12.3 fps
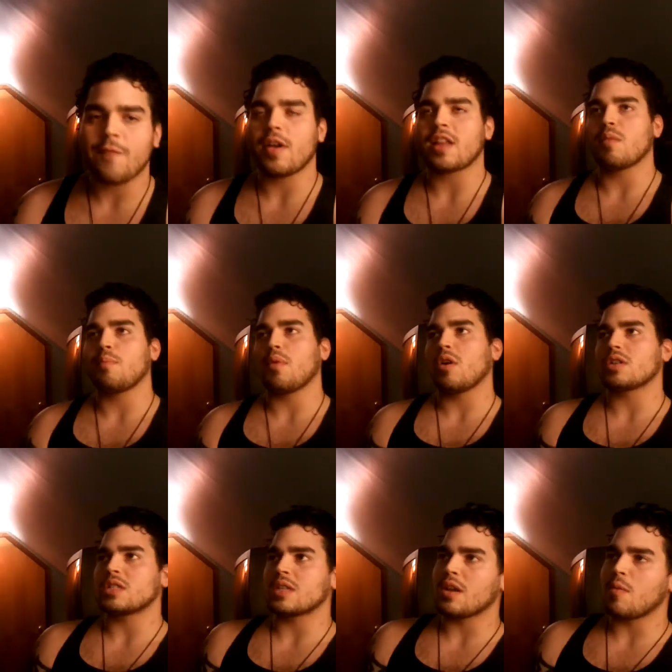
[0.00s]
I feel like the
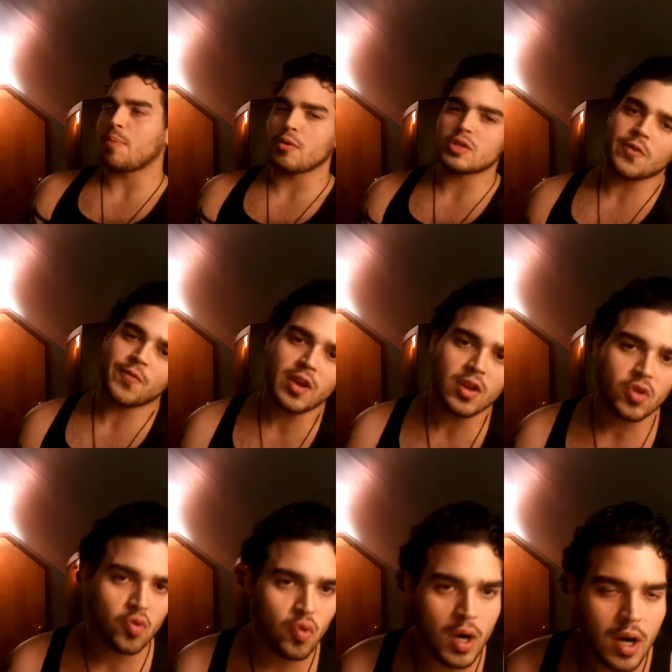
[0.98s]
bars is going to persevere
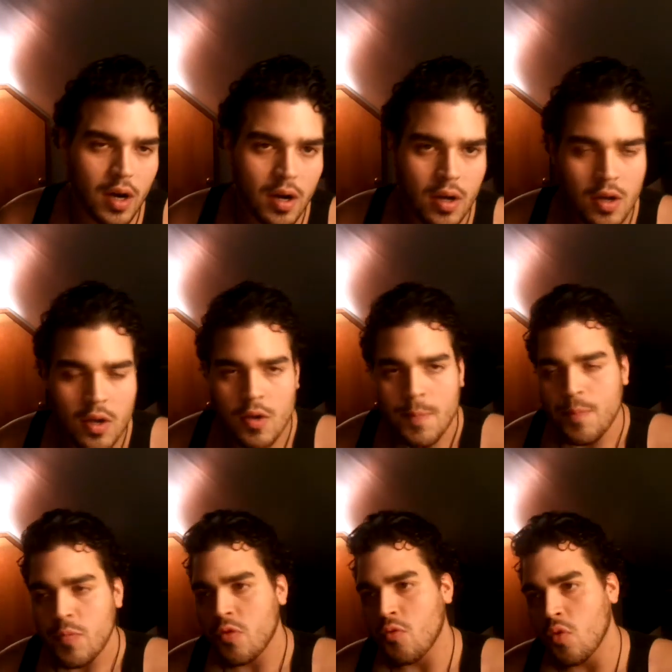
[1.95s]
through
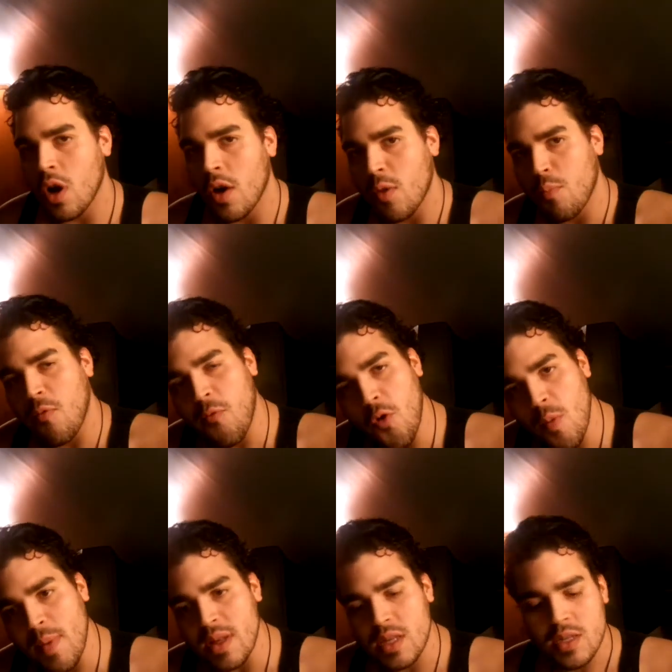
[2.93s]
the
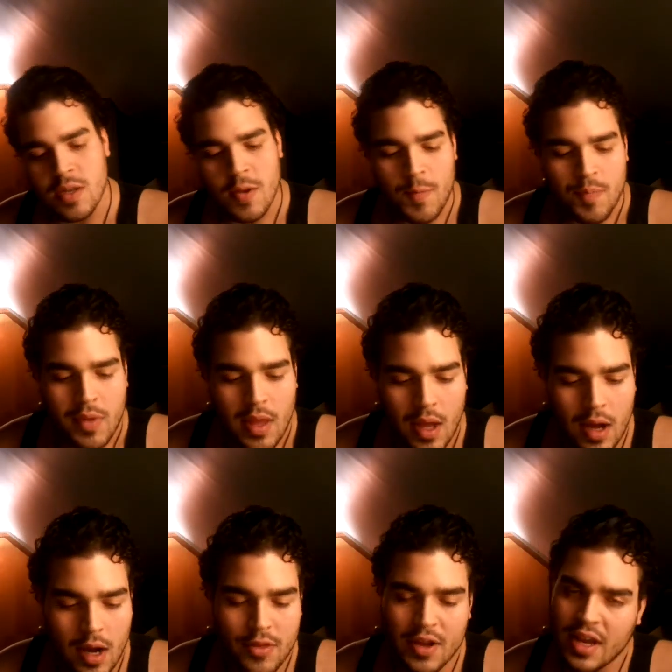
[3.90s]
performance.
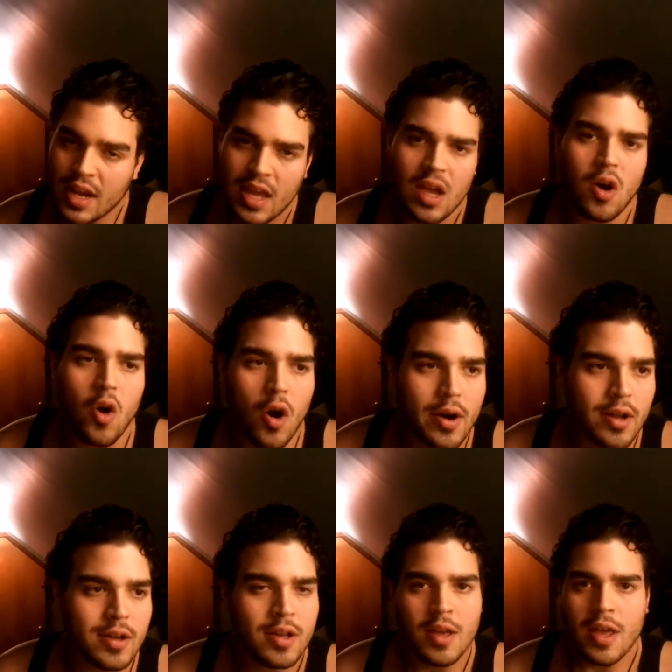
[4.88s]
They're going to hit
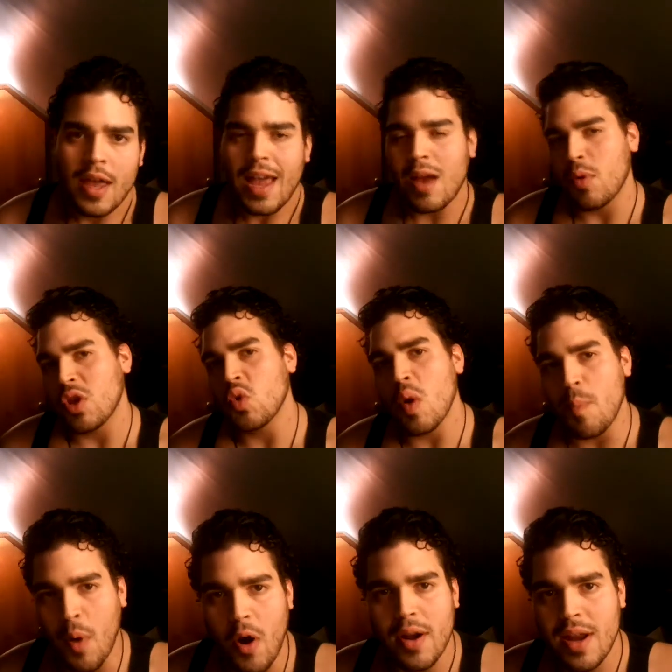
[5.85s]
harder. And when you a
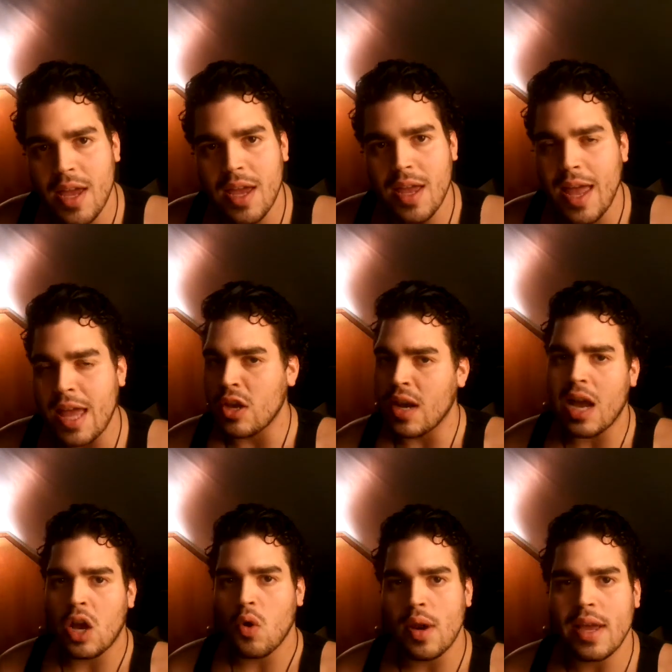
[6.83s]
bar nigga and you're
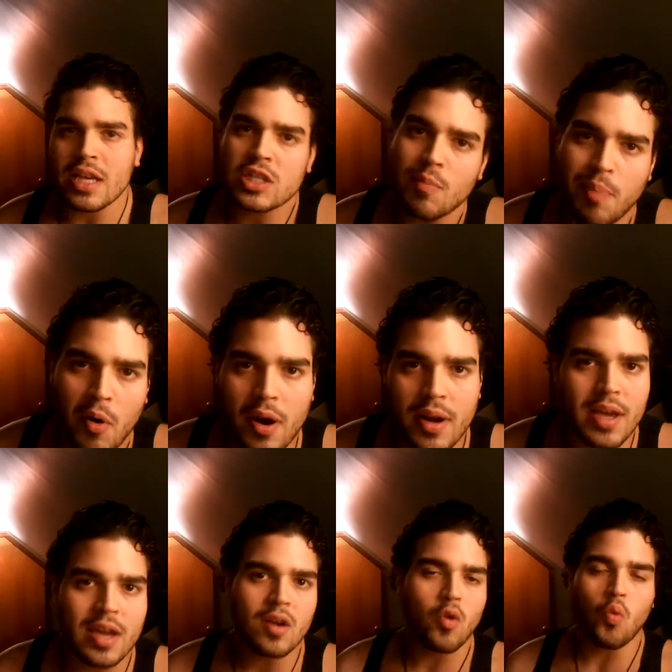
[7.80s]
not going against a bar
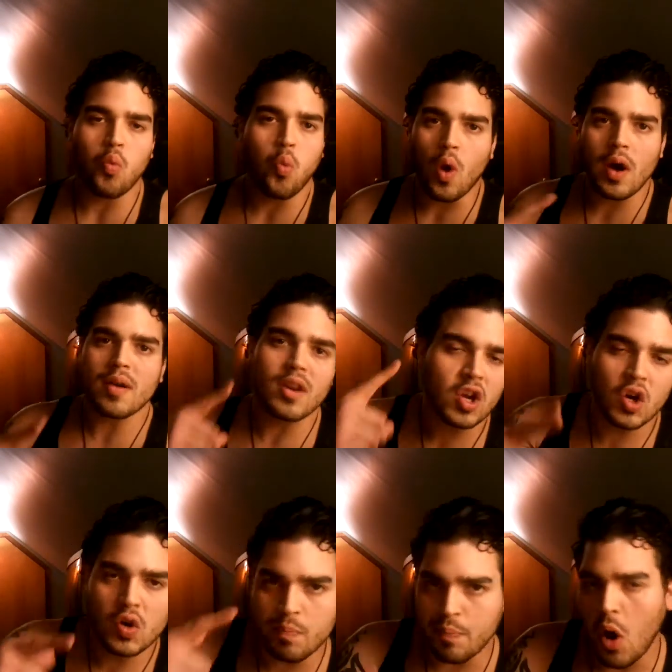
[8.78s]
nigga, one
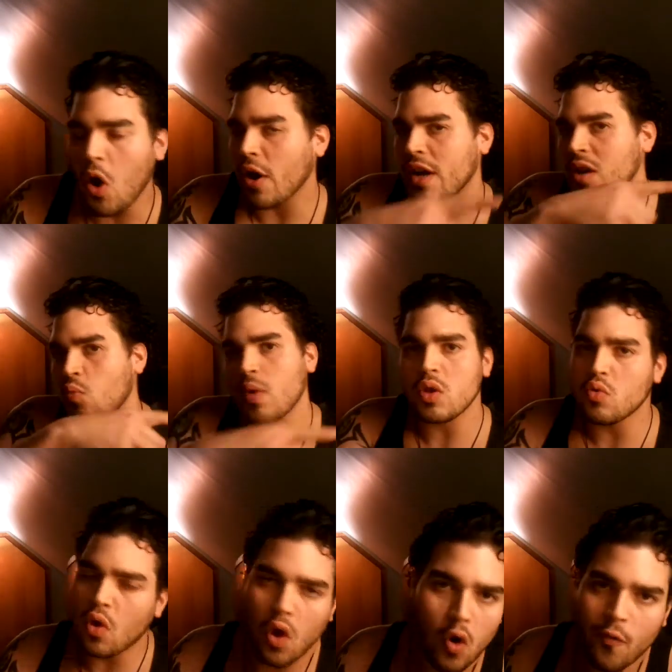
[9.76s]
good bar can win
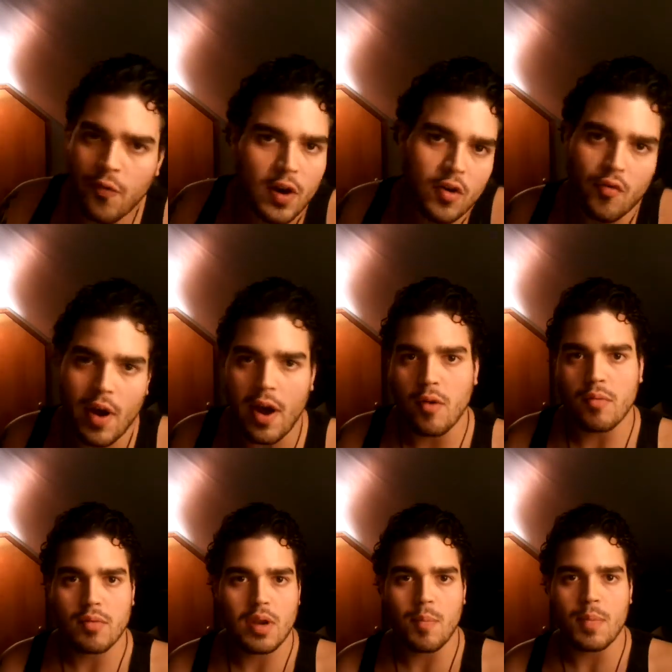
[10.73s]
you the whole fucking round.